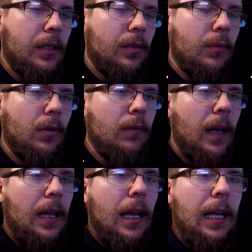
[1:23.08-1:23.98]
to move,
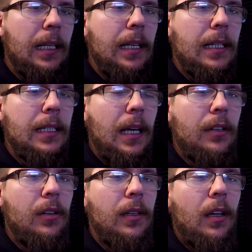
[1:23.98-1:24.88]
and it has
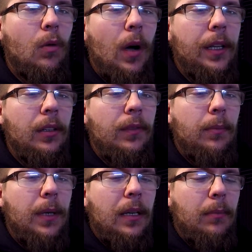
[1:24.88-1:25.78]
actually quite of a
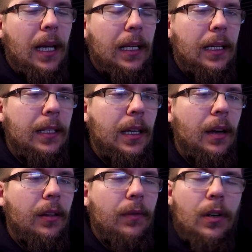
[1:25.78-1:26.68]
big magnet here.
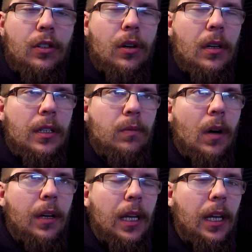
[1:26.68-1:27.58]
The voice coil is
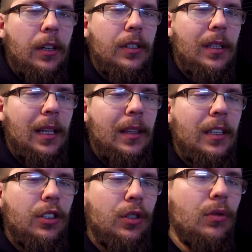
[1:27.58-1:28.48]
1 inch, that
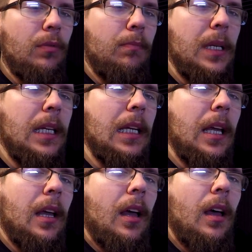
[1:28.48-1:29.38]
this should be
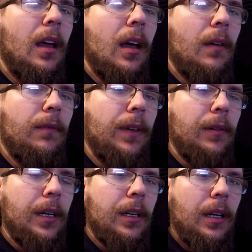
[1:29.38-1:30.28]

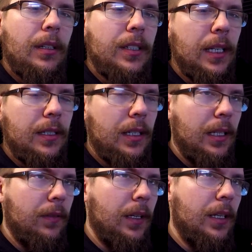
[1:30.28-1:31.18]
very
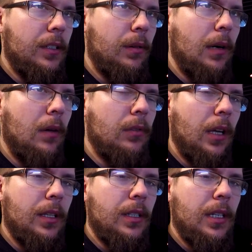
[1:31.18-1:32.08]
sensitive. It is around
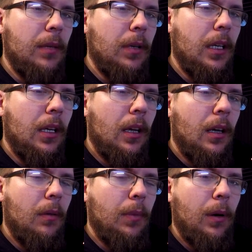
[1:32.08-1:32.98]
90 dB
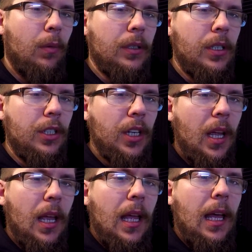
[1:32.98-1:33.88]
per wattage,
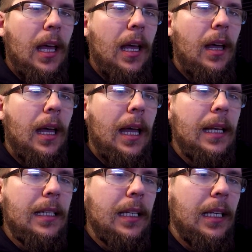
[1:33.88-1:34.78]

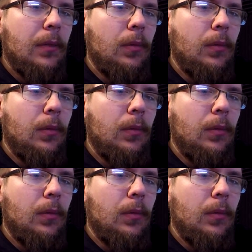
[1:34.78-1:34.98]
and it